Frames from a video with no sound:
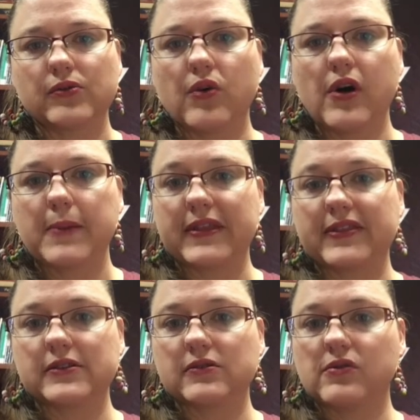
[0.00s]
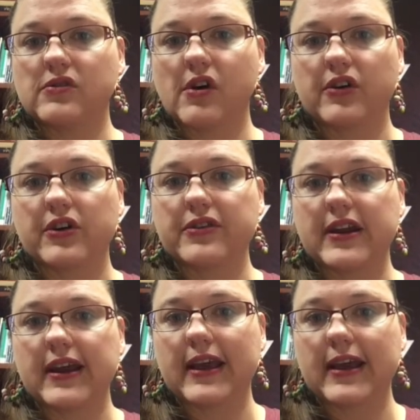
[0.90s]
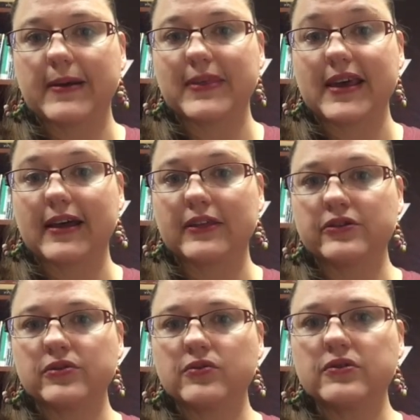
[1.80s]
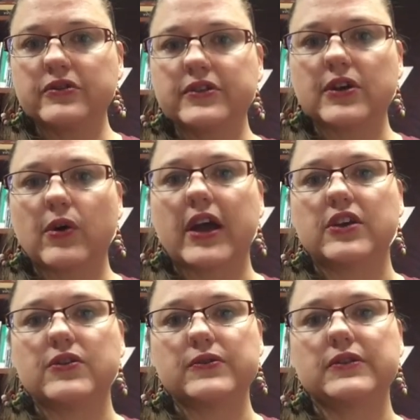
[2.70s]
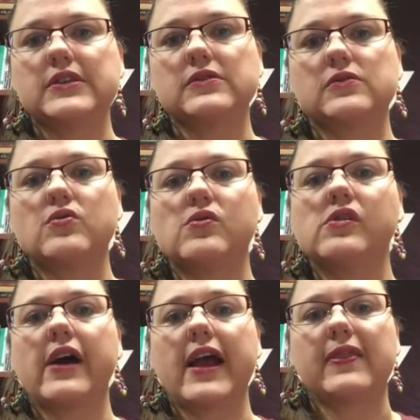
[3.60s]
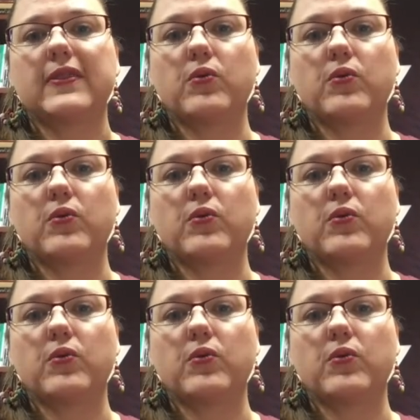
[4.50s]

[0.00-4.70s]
school, I'm at this school longer than I am the other schools, so I use this school and the